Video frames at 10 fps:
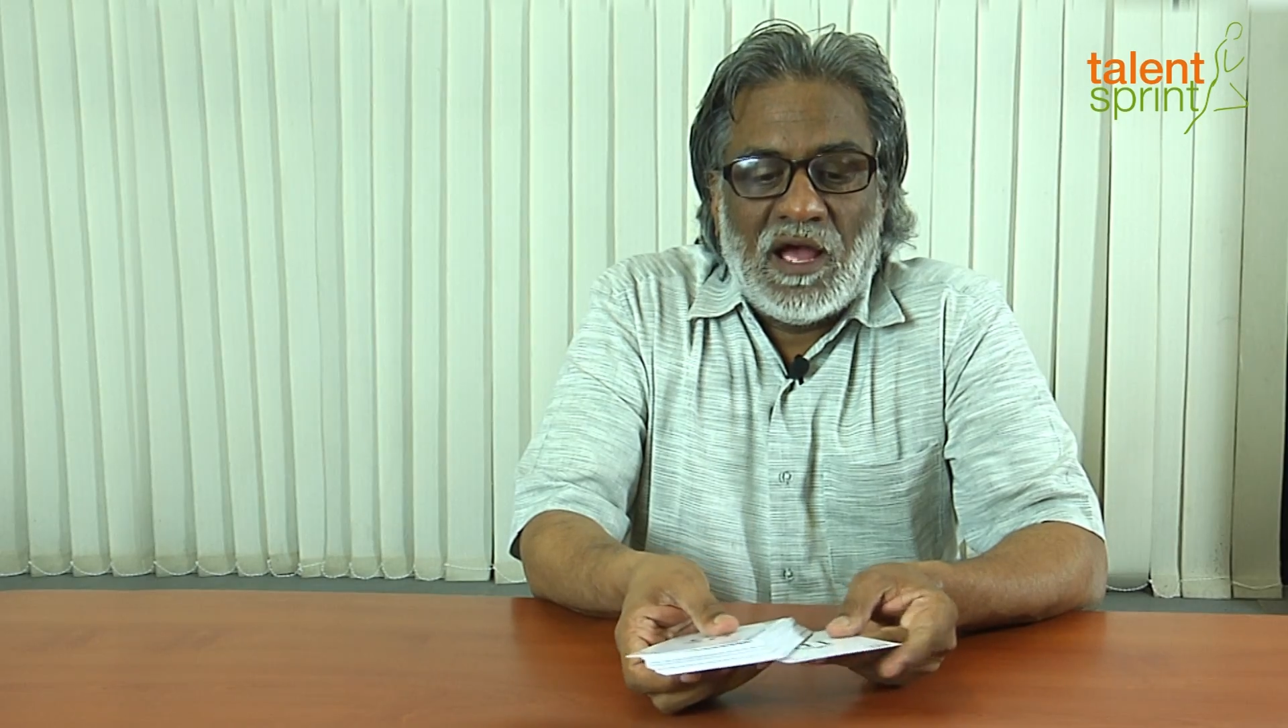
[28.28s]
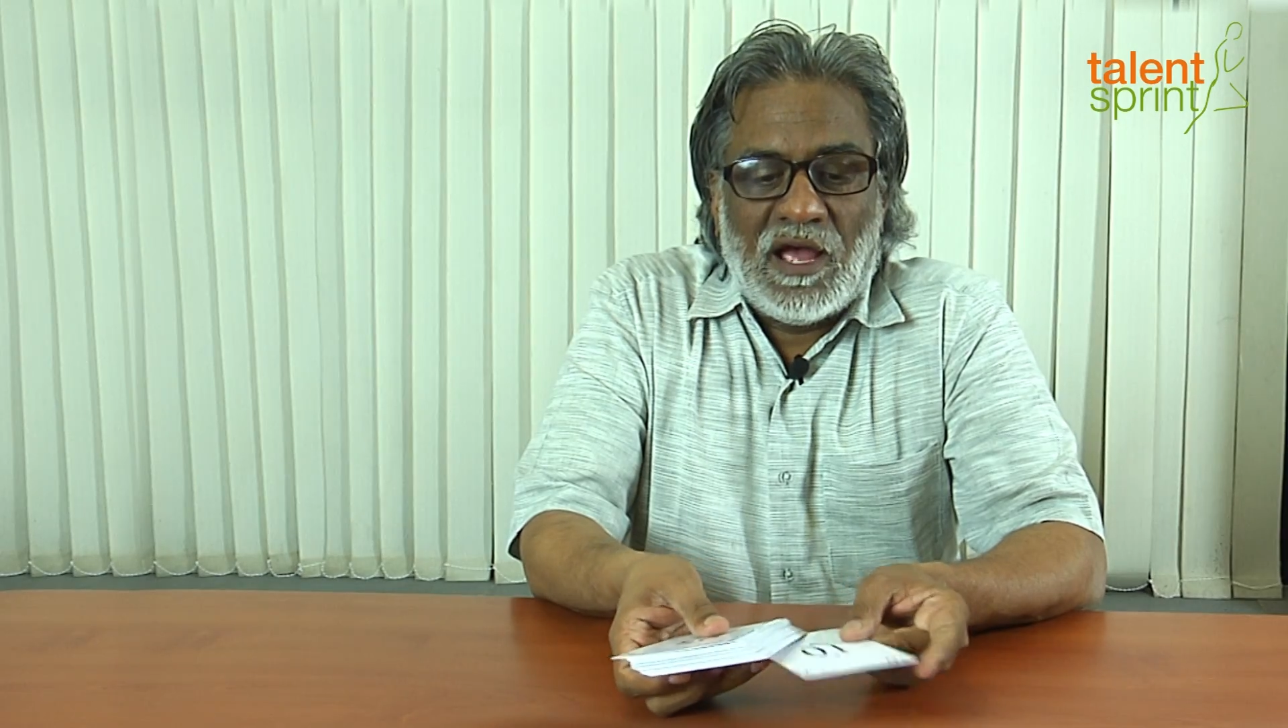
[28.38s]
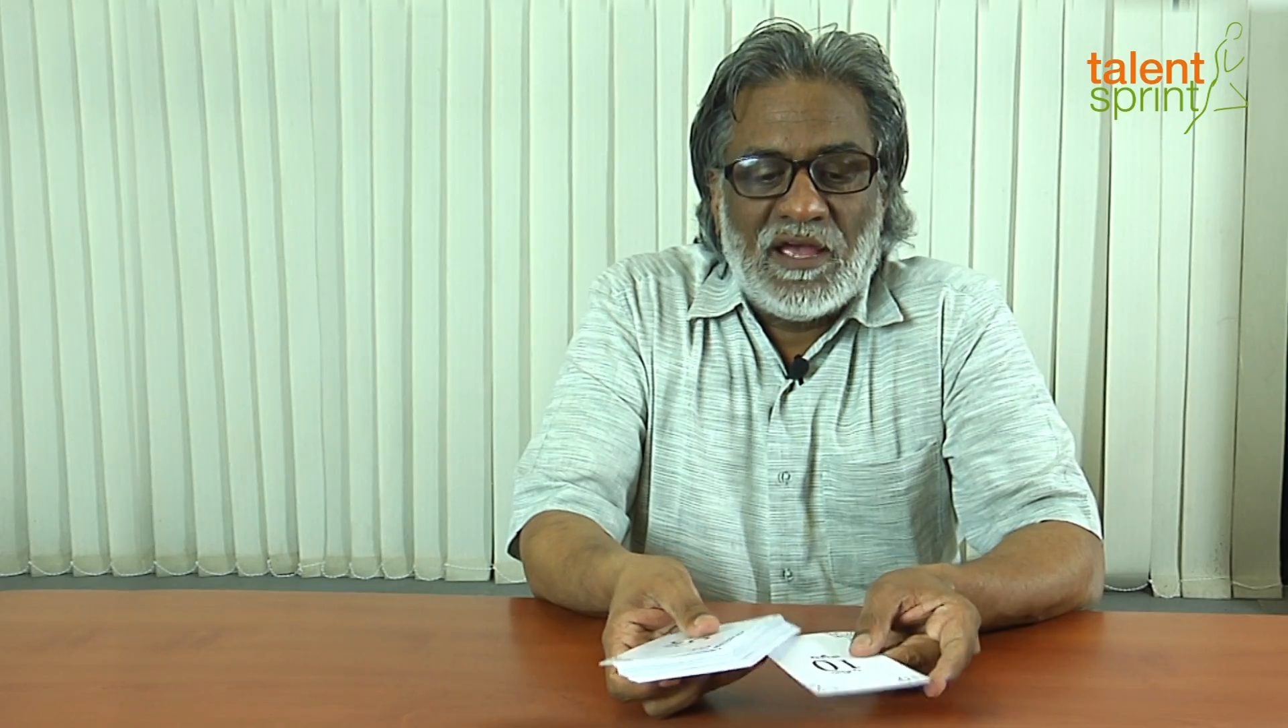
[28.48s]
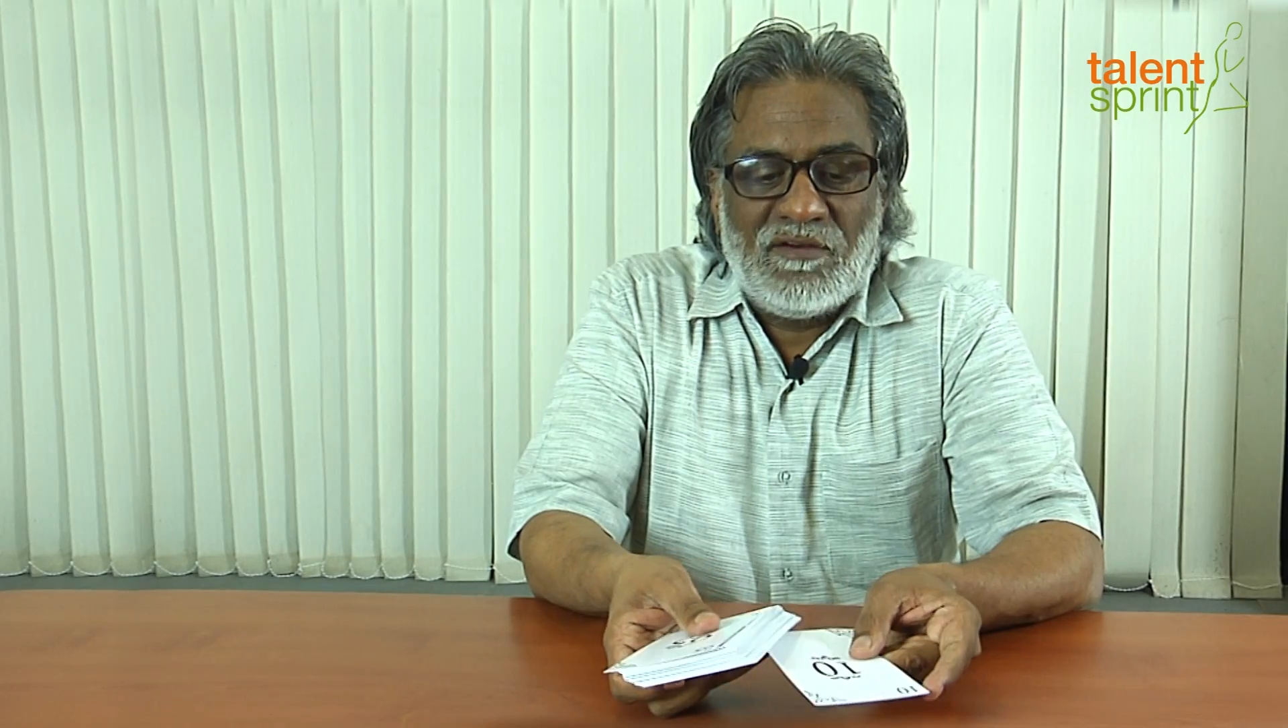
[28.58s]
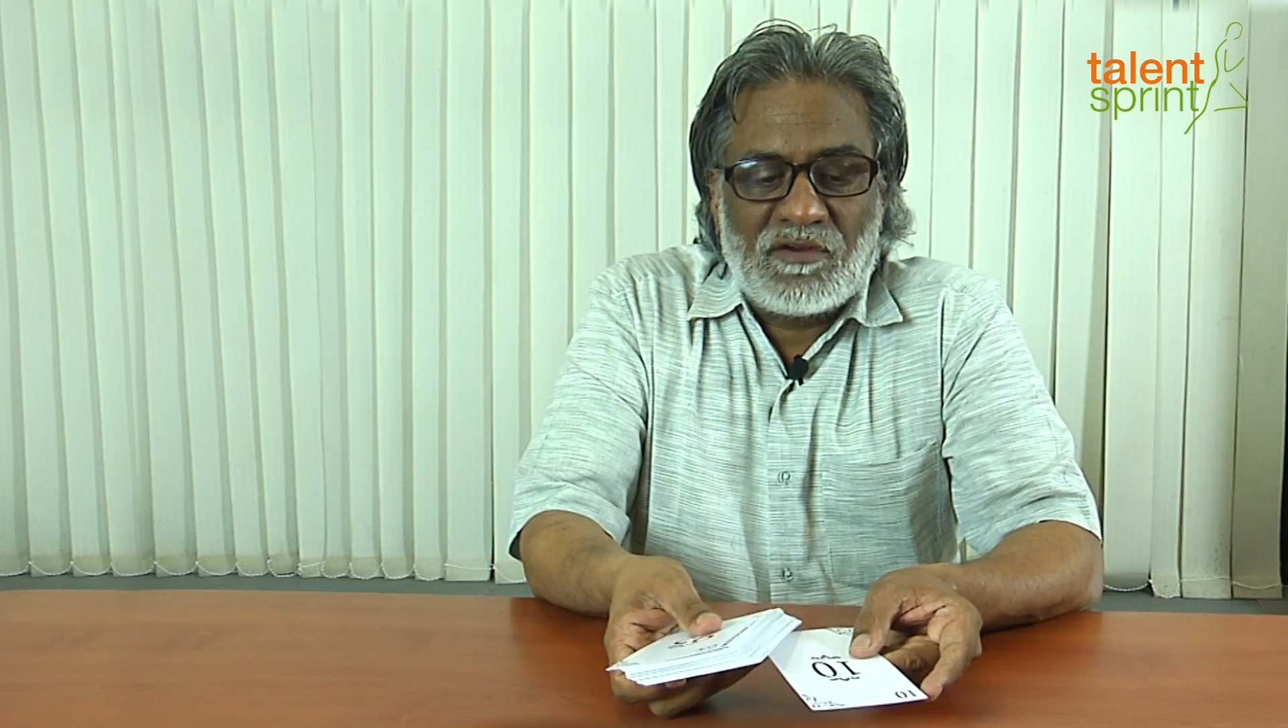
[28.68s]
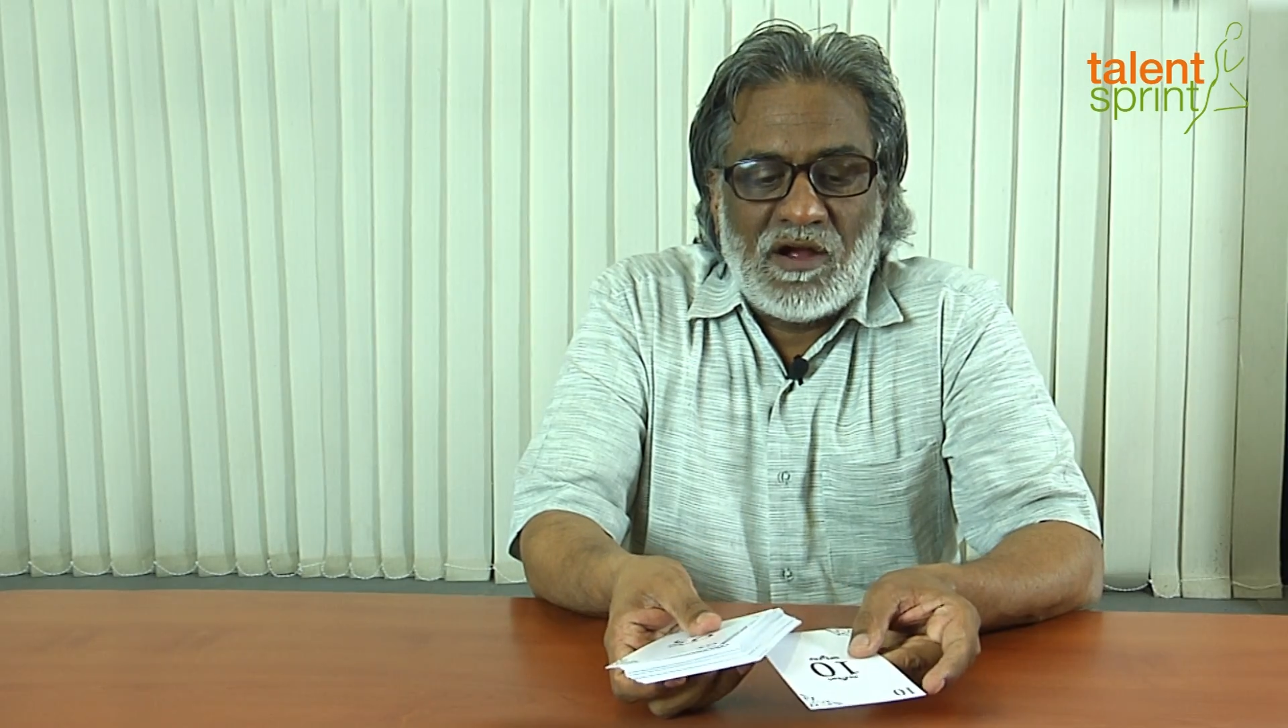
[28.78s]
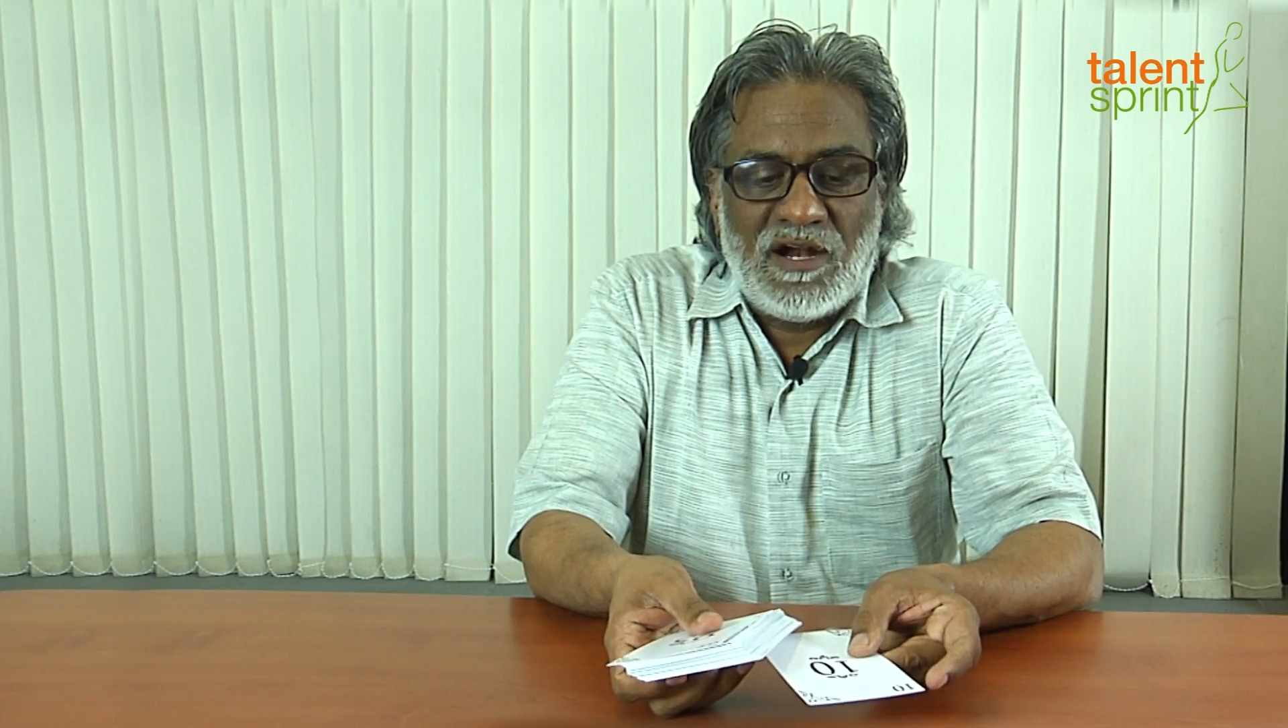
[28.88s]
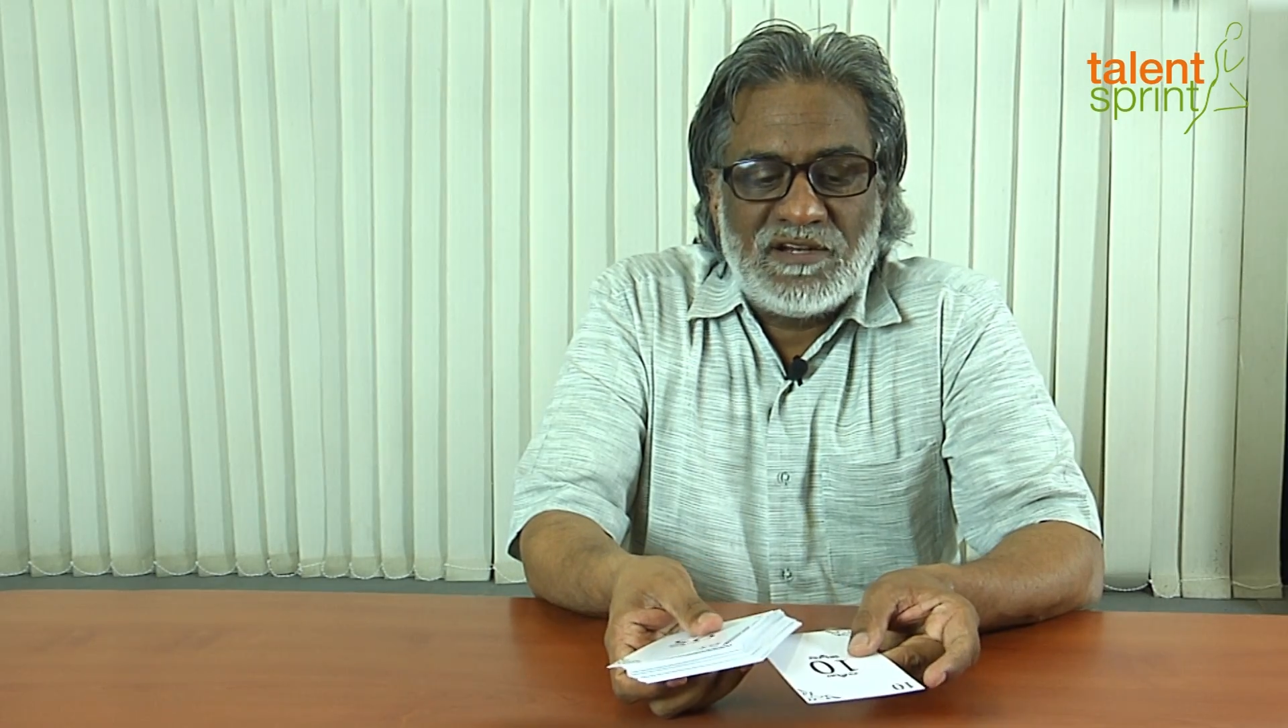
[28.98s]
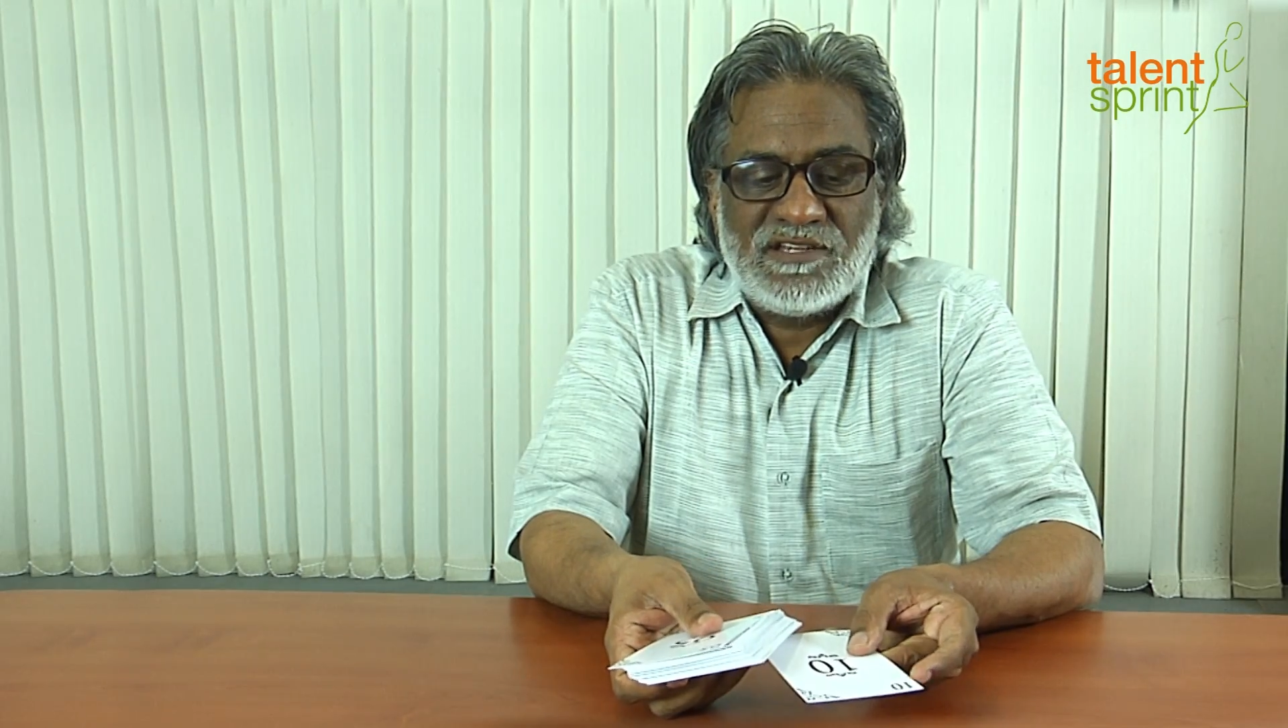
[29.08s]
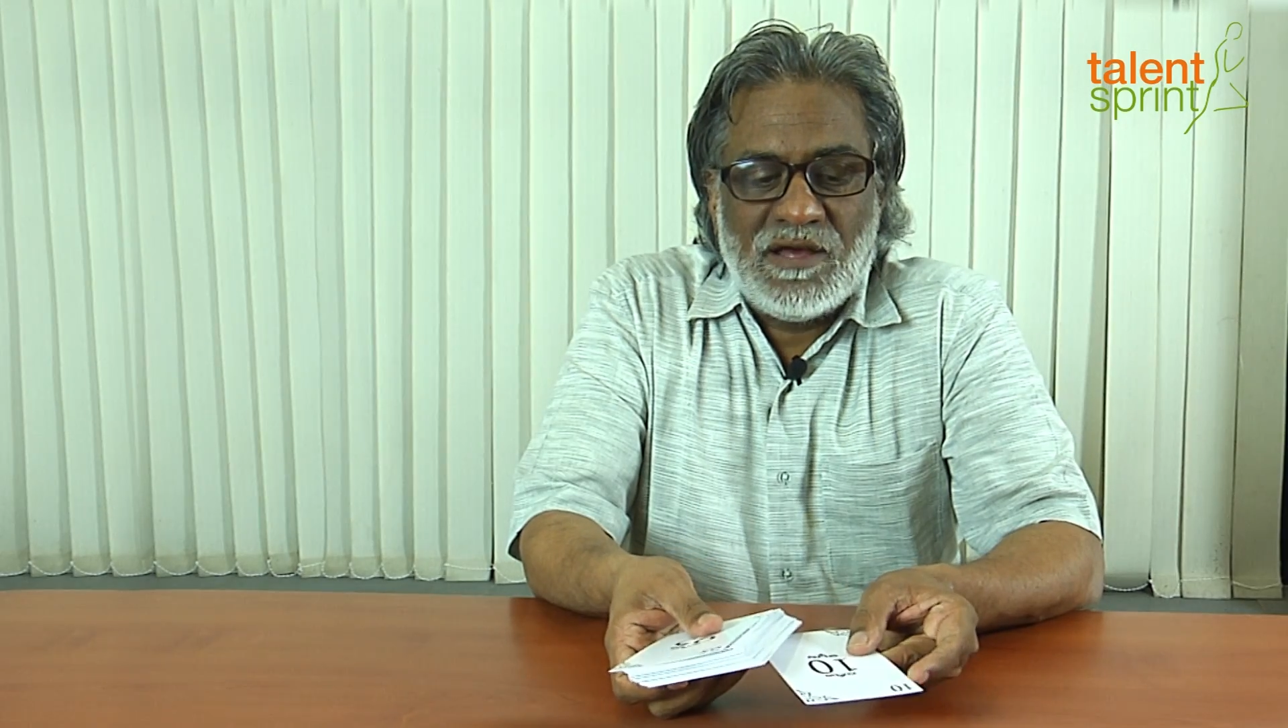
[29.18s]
I have cards